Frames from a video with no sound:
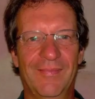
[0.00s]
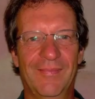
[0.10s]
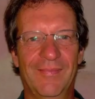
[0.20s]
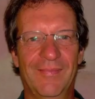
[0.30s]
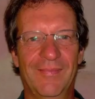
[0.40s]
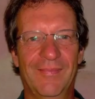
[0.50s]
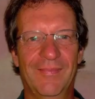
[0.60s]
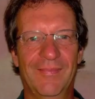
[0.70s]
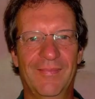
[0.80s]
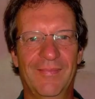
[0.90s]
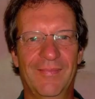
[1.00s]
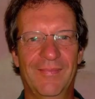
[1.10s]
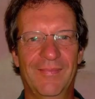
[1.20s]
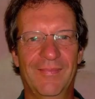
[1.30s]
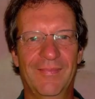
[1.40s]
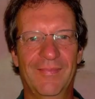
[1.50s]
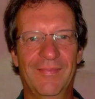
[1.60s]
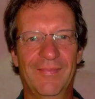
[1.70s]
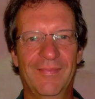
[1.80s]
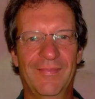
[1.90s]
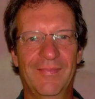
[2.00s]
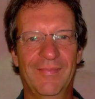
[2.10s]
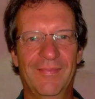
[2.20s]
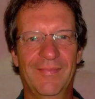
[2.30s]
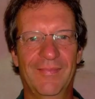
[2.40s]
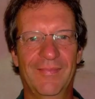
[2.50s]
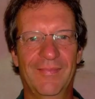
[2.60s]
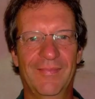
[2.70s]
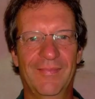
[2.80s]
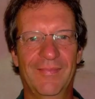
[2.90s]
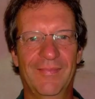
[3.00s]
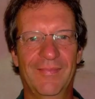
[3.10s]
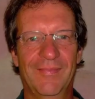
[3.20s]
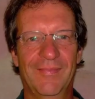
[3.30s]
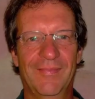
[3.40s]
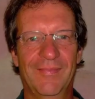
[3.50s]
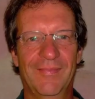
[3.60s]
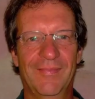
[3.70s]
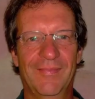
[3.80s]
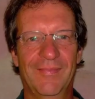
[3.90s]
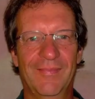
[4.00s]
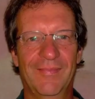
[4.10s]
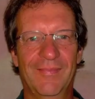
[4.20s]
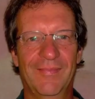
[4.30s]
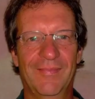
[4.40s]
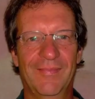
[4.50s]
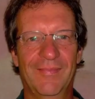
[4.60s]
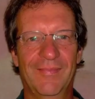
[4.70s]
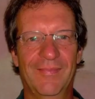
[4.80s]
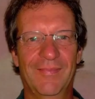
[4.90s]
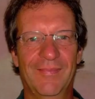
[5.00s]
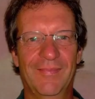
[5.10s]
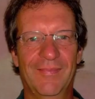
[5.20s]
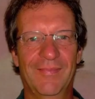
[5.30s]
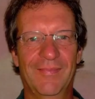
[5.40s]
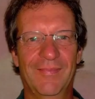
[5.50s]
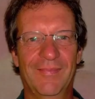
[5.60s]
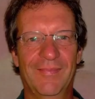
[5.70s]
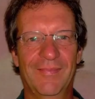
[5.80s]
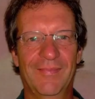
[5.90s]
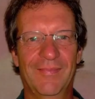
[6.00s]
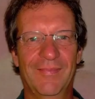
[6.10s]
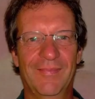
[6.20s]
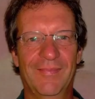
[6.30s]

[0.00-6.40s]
This is a still picture; no speech is visible.